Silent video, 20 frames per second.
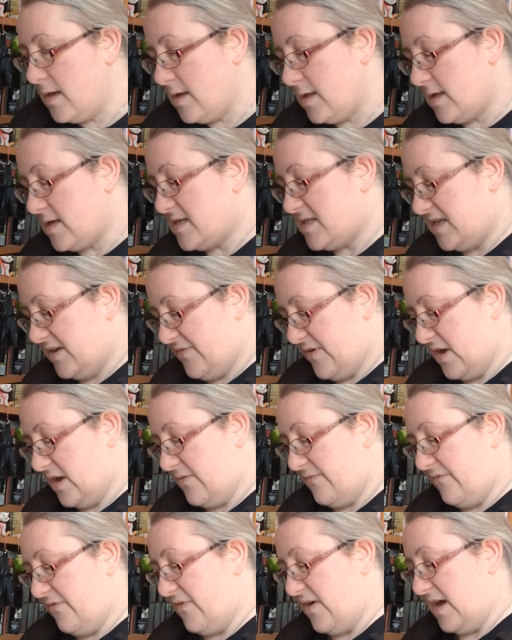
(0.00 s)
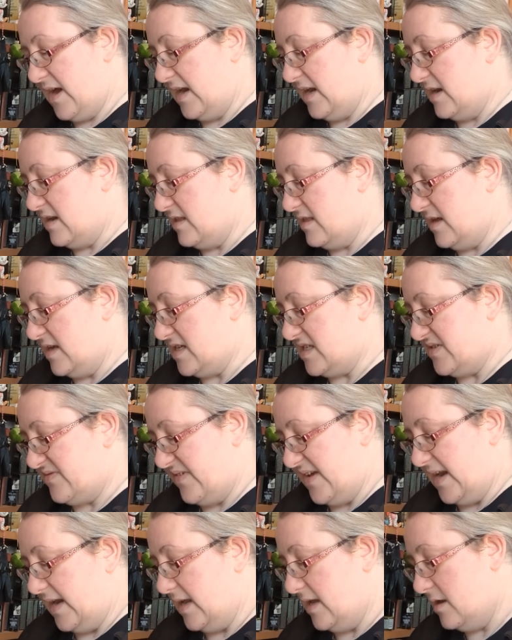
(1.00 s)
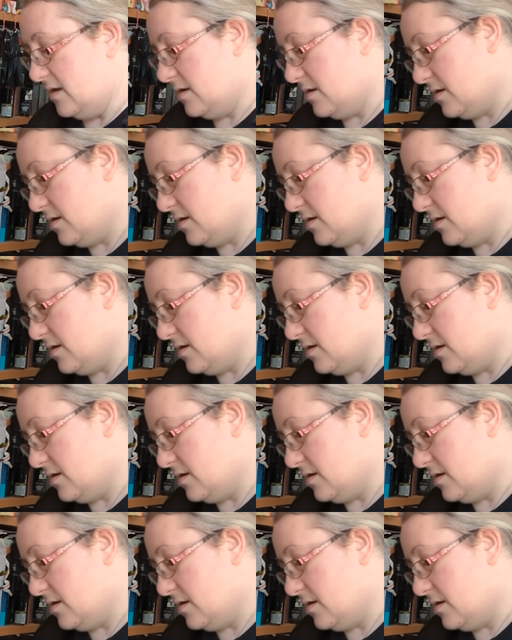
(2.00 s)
Let's see if I can find this fella.